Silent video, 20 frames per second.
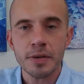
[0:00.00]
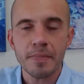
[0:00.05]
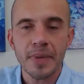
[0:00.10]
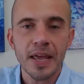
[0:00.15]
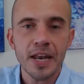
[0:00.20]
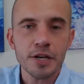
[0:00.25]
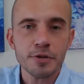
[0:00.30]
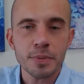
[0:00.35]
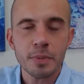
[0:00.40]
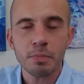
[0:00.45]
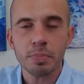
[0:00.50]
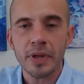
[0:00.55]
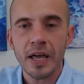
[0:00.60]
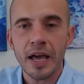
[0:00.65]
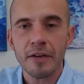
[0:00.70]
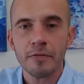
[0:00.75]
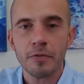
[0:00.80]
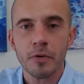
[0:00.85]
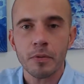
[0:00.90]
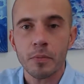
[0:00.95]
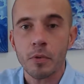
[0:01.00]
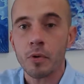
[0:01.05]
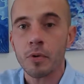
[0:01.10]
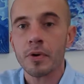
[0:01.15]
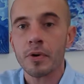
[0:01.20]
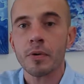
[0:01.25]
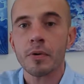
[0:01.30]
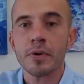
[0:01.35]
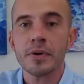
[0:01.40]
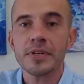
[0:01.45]
management platform
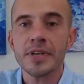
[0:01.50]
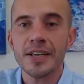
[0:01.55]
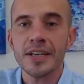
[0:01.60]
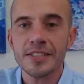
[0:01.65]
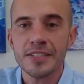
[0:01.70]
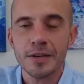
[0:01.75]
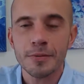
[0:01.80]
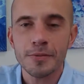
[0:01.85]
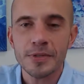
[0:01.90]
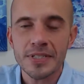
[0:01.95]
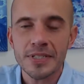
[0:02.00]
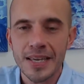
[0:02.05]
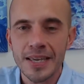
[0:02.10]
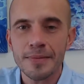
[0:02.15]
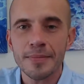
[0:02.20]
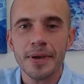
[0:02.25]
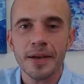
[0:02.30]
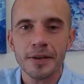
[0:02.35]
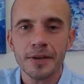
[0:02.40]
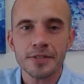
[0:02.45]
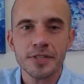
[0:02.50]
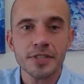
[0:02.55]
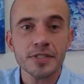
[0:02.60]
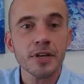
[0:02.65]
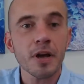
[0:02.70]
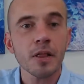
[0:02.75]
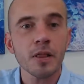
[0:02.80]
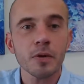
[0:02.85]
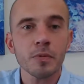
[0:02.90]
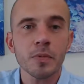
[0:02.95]
or in someone's emails.
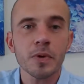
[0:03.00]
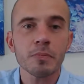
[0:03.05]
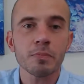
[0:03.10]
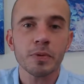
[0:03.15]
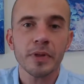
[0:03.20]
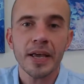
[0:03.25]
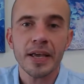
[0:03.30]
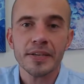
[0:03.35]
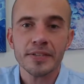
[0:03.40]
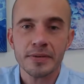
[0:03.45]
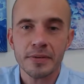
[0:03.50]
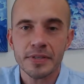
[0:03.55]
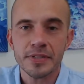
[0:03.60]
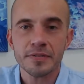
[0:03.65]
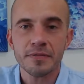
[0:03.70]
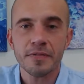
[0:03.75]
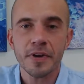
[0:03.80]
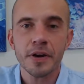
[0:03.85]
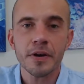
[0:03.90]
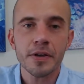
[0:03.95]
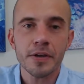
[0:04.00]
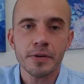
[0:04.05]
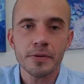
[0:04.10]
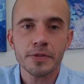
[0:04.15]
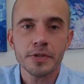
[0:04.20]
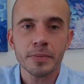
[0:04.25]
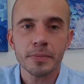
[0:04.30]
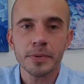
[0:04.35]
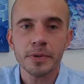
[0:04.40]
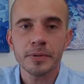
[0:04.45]
It's all in one place. It's very
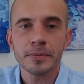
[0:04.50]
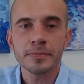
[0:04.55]
usable.